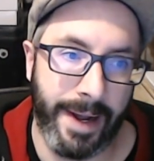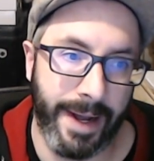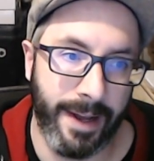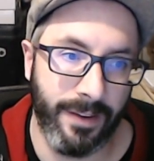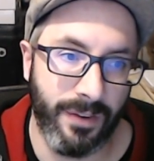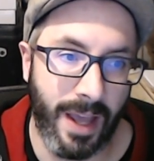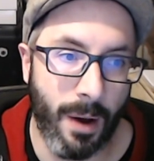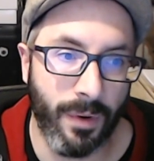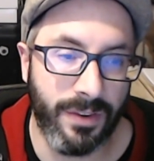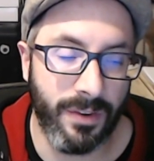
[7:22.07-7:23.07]
So yeah,
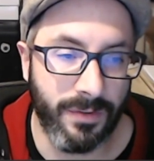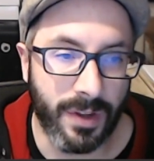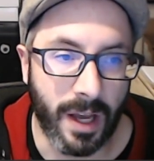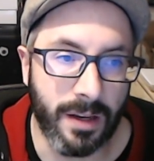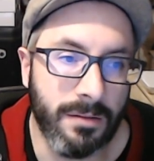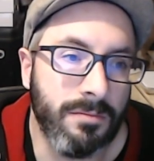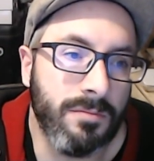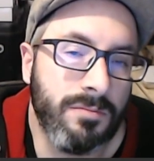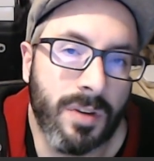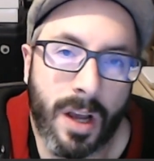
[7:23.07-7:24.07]
once you've
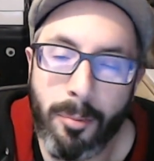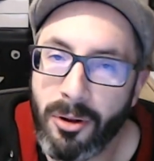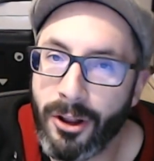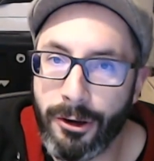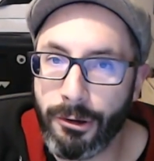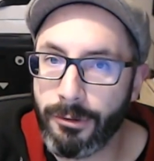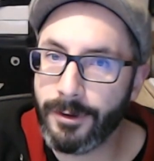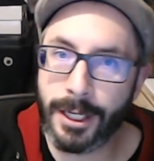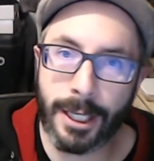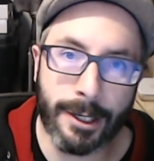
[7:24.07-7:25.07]
done a couple hundred
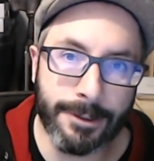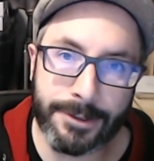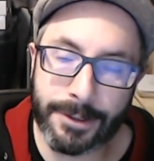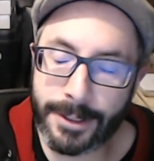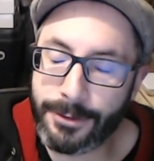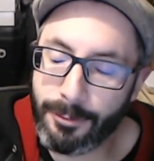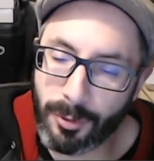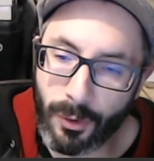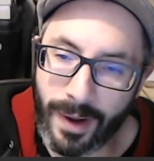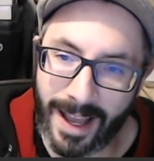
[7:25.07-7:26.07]
videos, you'll get
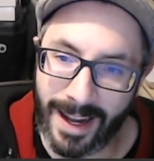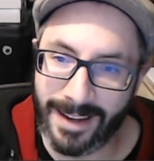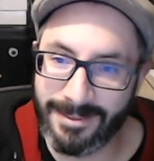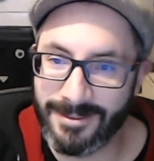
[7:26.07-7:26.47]
super quick at it.